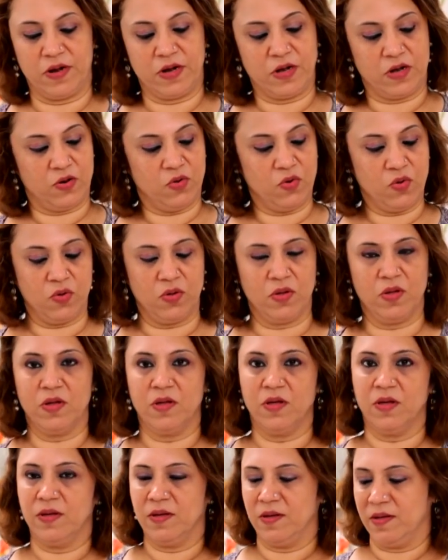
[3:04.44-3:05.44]
it to
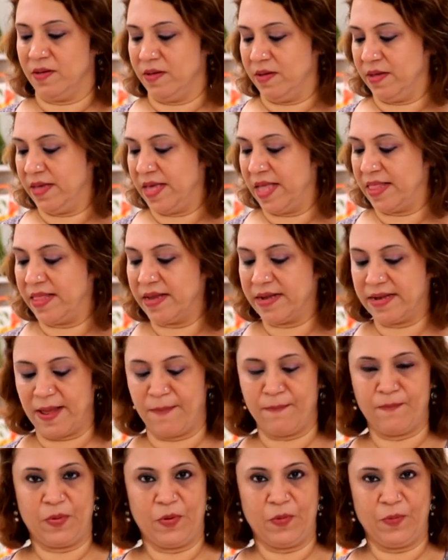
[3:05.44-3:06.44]
get the
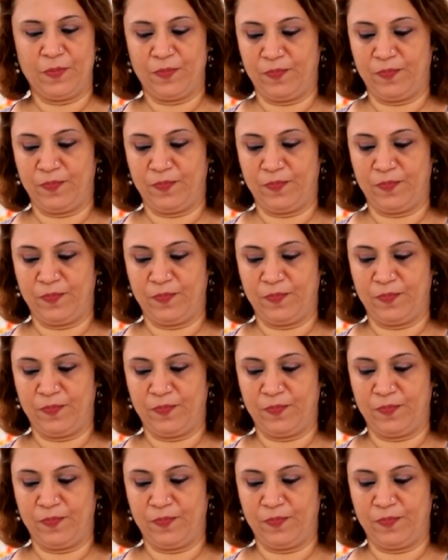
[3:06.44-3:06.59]
temper.